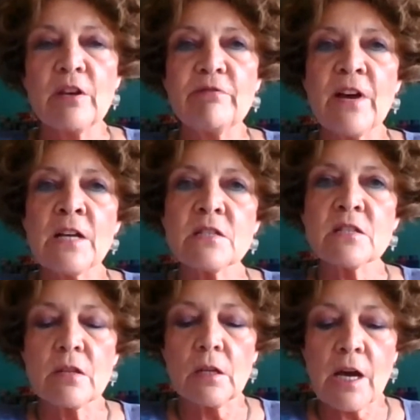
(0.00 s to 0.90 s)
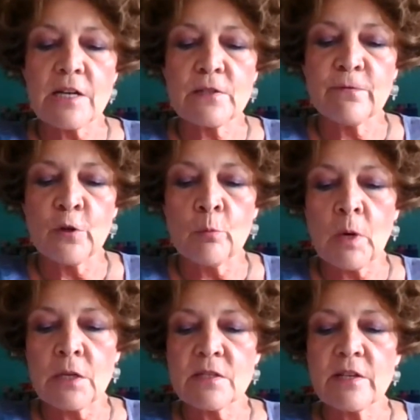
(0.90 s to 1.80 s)
The events of the last few
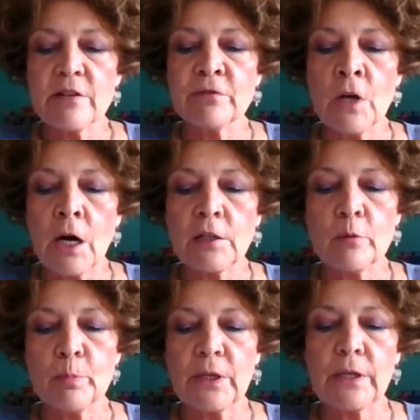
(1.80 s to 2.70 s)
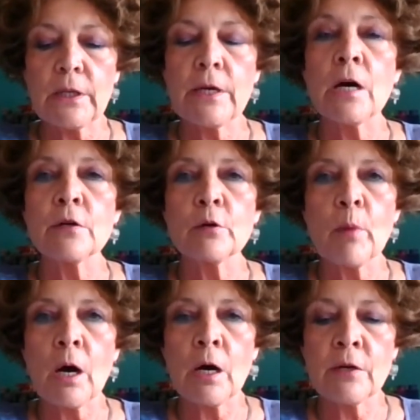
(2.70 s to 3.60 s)
months have not completely
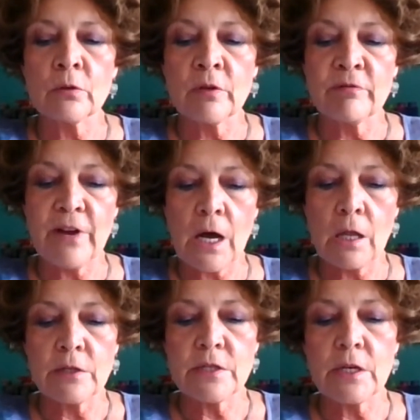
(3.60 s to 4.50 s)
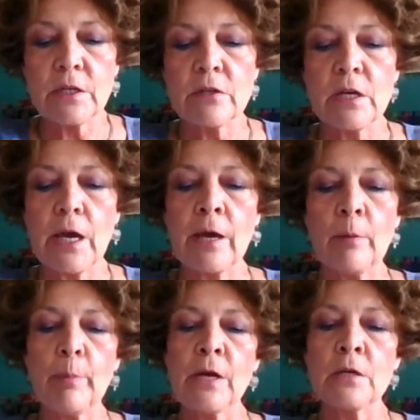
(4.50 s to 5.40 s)
undermined or invalidated the
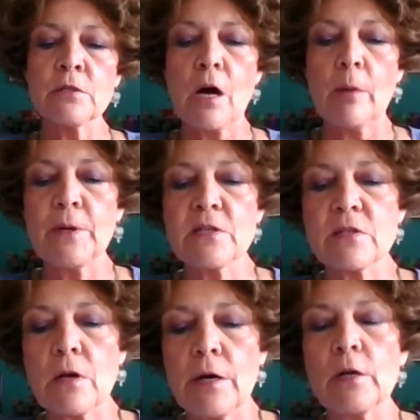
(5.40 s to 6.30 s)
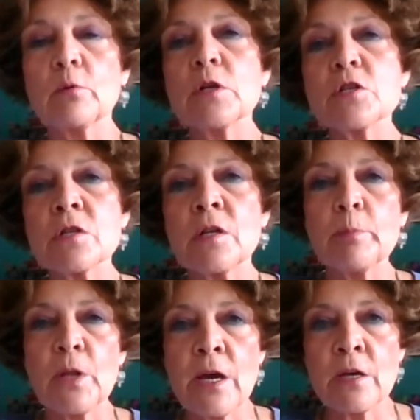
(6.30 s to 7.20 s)
campaign topics I had
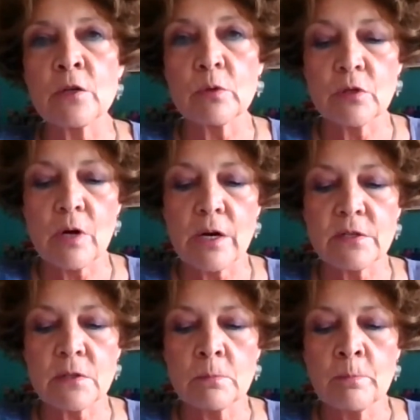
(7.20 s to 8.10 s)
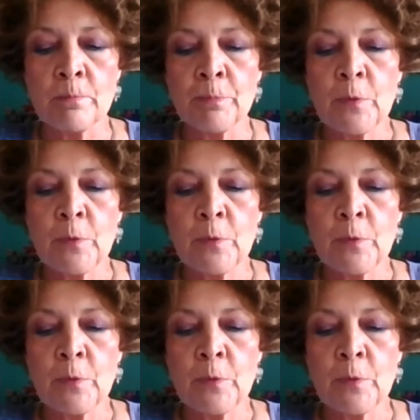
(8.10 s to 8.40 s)
originally planned to address,